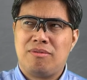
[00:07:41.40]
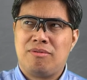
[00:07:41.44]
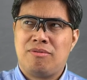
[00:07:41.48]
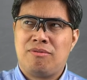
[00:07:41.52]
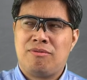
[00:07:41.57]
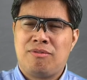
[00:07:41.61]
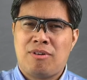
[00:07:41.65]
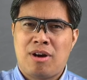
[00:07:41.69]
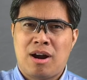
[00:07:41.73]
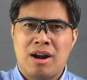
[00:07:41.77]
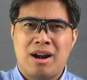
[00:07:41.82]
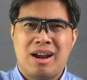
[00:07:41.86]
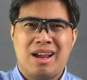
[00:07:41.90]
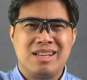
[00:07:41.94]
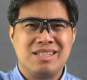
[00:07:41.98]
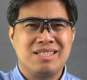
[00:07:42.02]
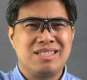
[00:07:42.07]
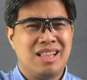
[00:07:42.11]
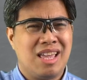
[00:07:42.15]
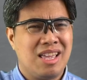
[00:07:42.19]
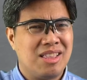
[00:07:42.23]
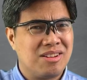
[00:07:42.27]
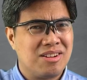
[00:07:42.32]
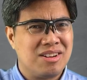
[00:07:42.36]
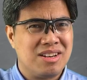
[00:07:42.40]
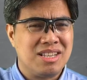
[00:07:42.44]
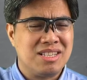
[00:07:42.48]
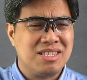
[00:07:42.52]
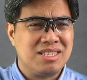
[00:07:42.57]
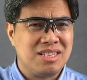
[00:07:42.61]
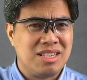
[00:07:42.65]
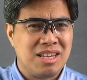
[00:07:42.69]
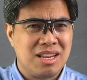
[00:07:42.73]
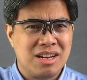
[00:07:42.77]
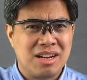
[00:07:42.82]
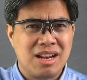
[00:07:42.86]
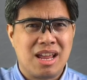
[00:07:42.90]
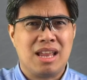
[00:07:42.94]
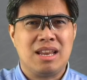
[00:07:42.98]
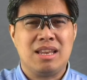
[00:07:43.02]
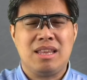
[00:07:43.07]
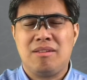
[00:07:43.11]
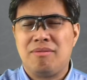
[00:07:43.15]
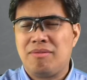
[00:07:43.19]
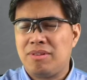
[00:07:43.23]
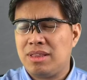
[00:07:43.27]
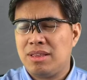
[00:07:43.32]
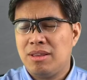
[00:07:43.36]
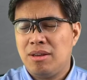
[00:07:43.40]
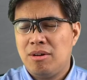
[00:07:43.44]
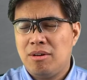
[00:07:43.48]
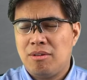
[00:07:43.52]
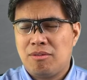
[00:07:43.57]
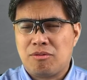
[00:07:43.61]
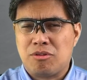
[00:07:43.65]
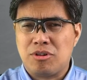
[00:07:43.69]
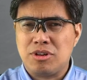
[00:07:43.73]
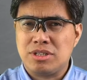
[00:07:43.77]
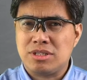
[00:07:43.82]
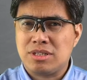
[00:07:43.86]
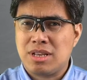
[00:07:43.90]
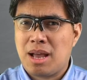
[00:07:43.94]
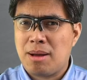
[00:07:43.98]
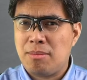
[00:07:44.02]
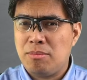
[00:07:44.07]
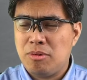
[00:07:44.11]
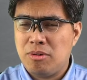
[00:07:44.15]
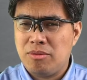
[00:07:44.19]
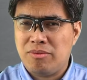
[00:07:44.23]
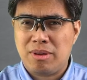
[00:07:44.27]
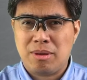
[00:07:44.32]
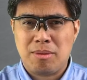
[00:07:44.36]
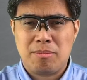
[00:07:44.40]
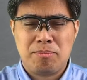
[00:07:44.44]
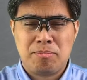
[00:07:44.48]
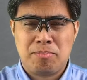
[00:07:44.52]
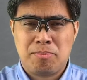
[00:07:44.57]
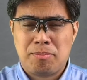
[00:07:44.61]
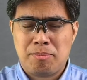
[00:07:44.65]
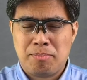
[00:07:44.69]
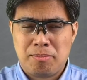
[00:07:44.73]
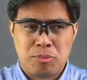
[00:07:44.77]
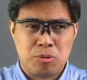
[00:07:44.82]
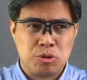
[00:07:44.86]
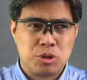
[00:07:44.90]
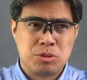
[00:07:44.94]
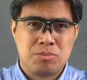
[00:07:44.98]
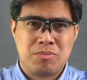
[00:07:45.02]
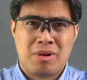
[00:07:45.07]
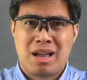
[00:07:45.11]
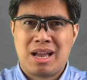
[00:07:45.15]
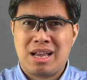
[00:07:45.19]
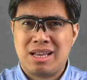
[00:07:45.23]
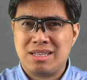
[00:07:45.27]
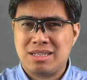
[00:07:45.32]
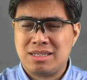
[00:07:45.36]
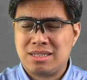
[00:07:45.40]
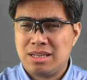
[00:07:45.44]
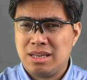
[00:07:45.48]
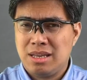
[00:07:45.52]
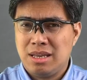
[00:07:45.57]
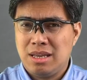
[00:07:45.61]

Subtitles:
far as later this year, and even for some moving pushed back as